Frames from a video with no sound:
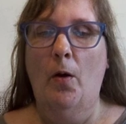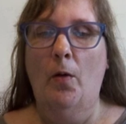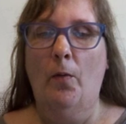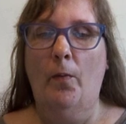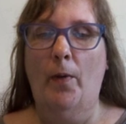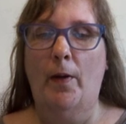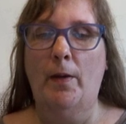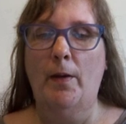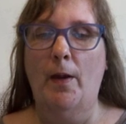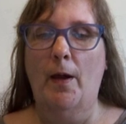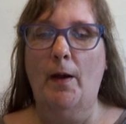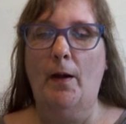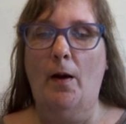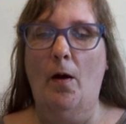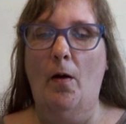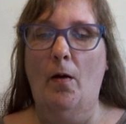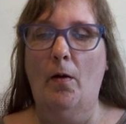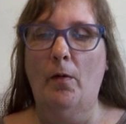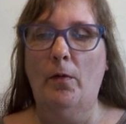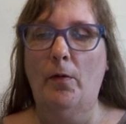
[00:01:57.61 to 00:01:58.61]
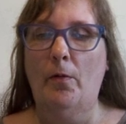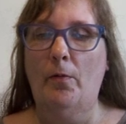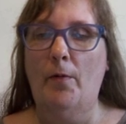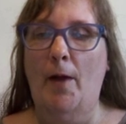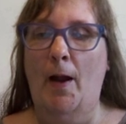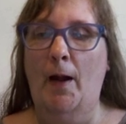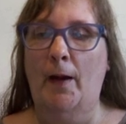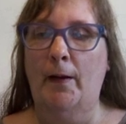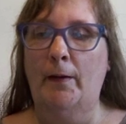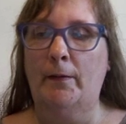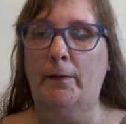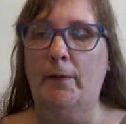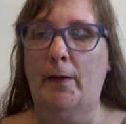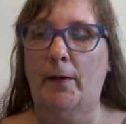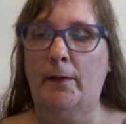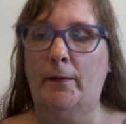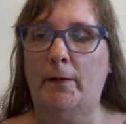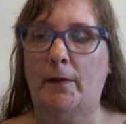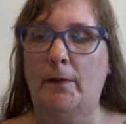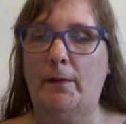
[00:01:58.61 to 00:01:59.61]
when they got on the ride,
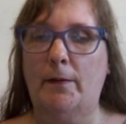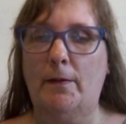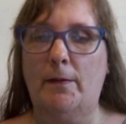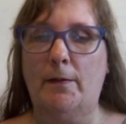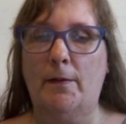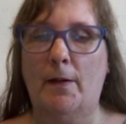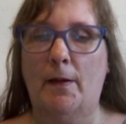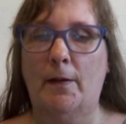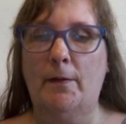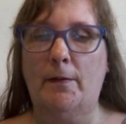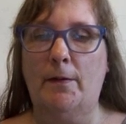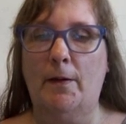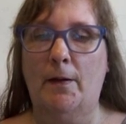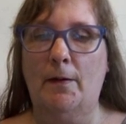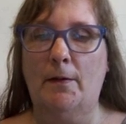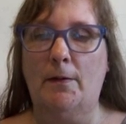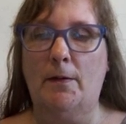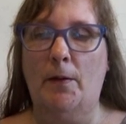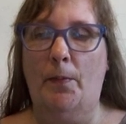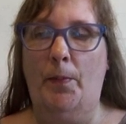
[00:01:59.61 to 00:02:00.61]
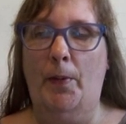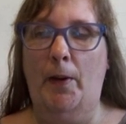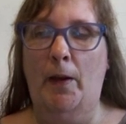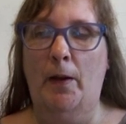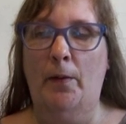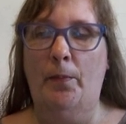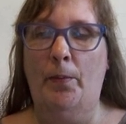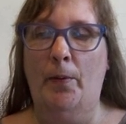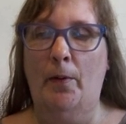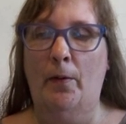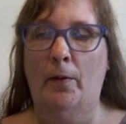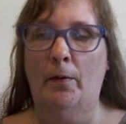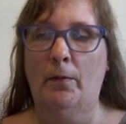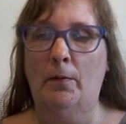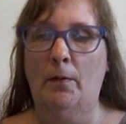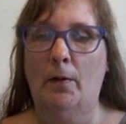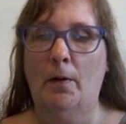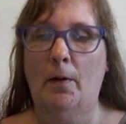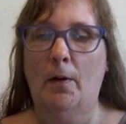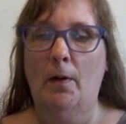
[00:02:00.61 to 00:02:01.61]
they did the same thing to people.
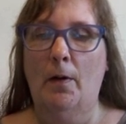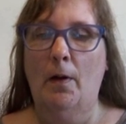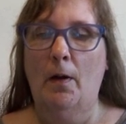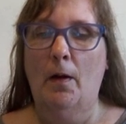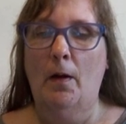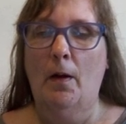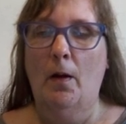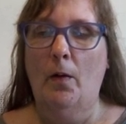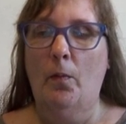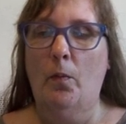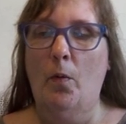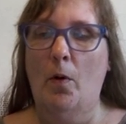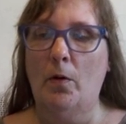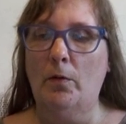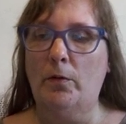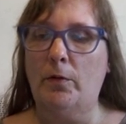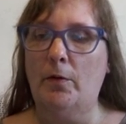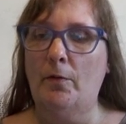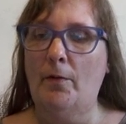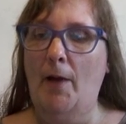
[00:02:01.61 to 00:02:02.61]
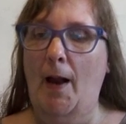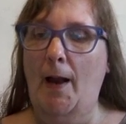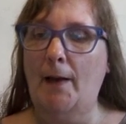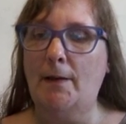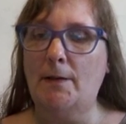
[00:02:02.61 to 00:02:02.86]
Once the ride